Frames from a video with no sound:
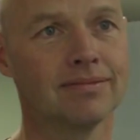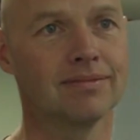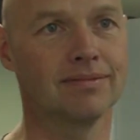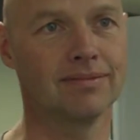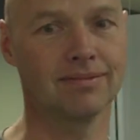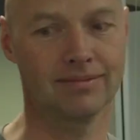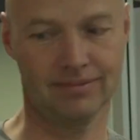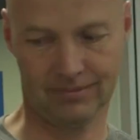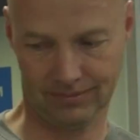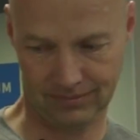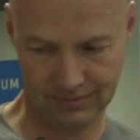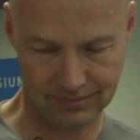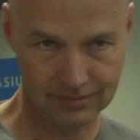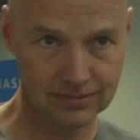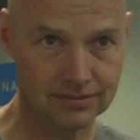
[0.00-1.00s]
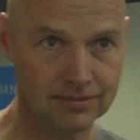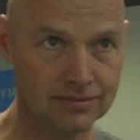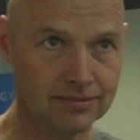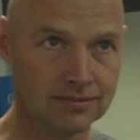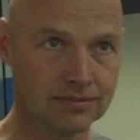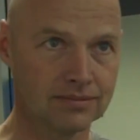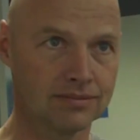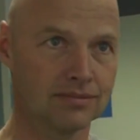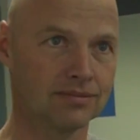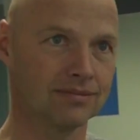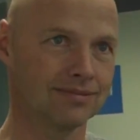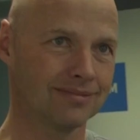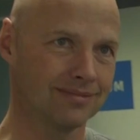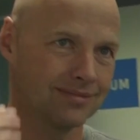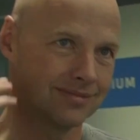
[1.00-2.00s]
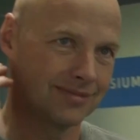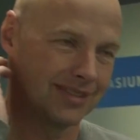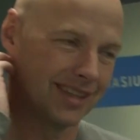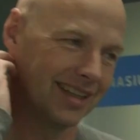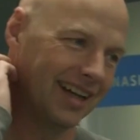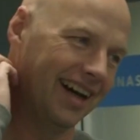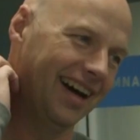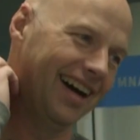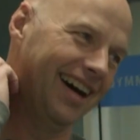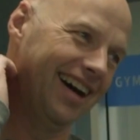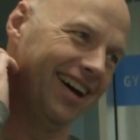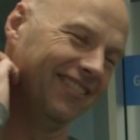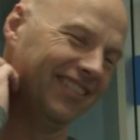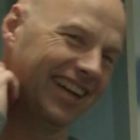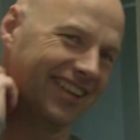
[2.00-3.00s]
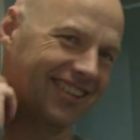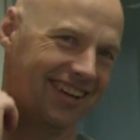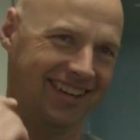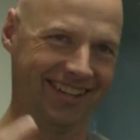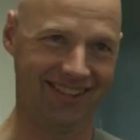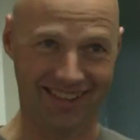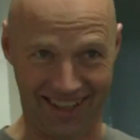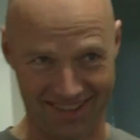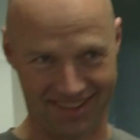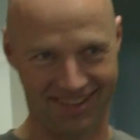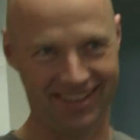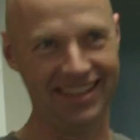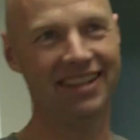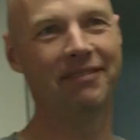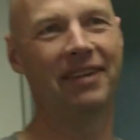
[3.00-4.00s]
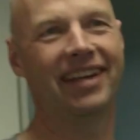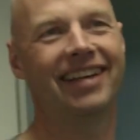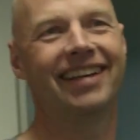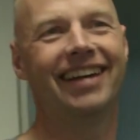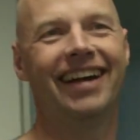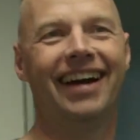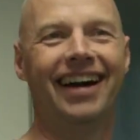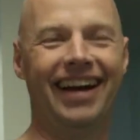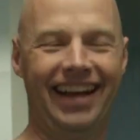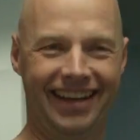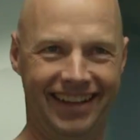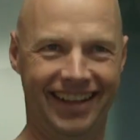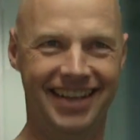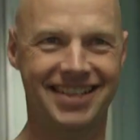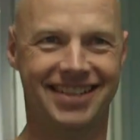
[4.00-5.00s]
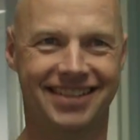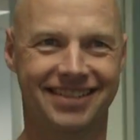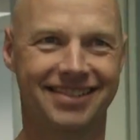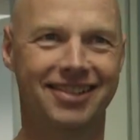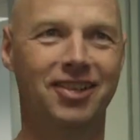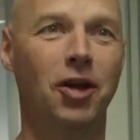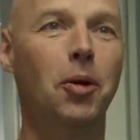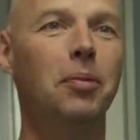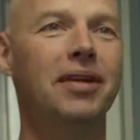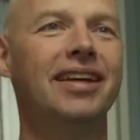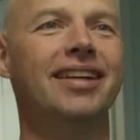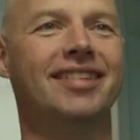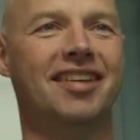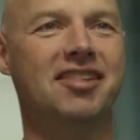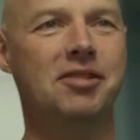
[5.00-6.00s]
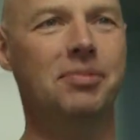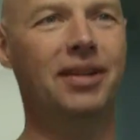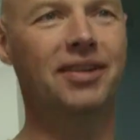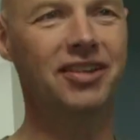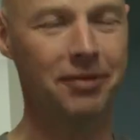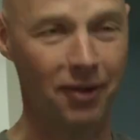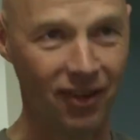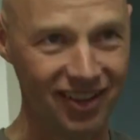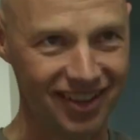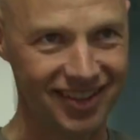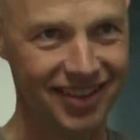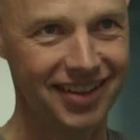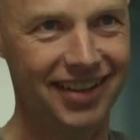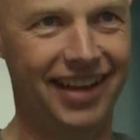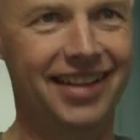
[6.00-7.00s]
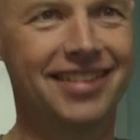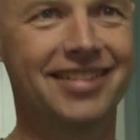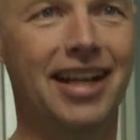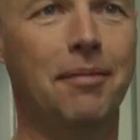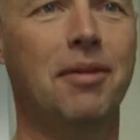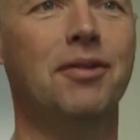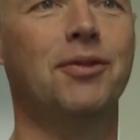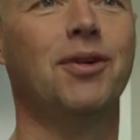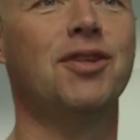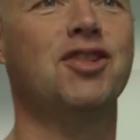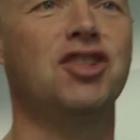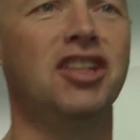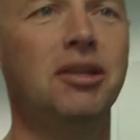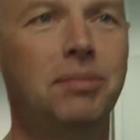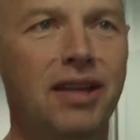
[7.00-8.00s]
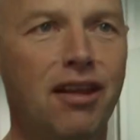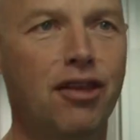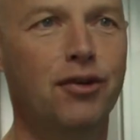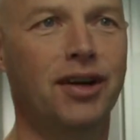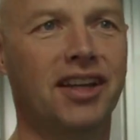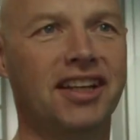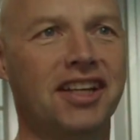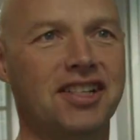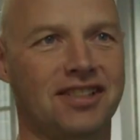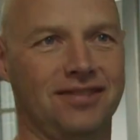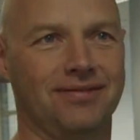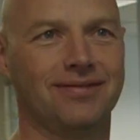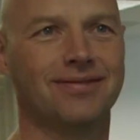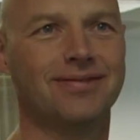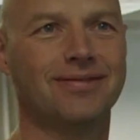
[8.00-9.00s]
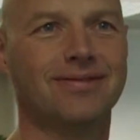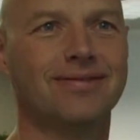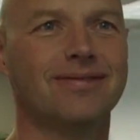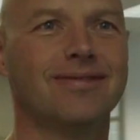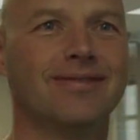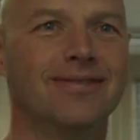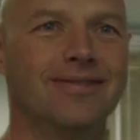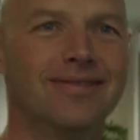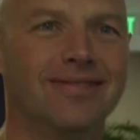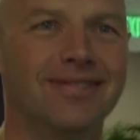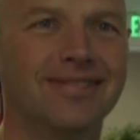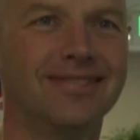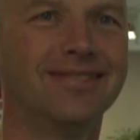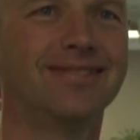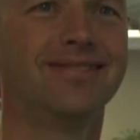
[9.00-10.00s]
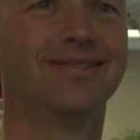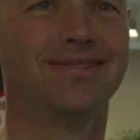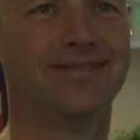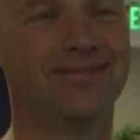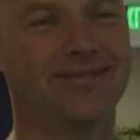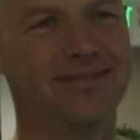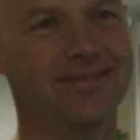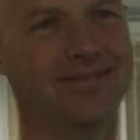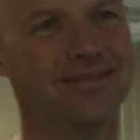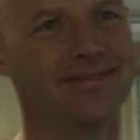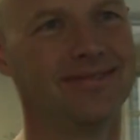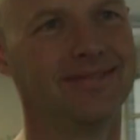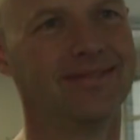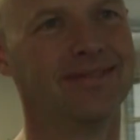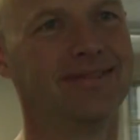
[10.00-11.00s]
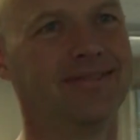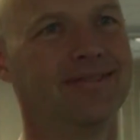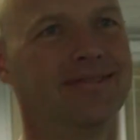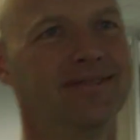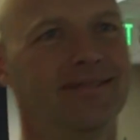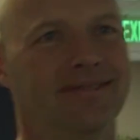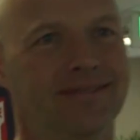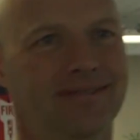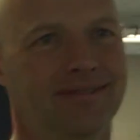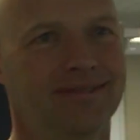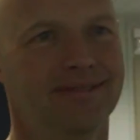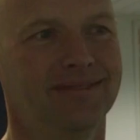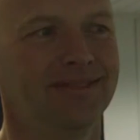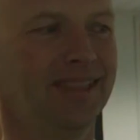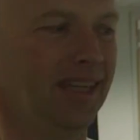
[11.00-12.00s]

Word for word: What project are you currently working on? Uh, my God, Udacity, making uh, education globally accessible and democratized, and double the world's GDP through education. If you could repeat one experience again, what would it be?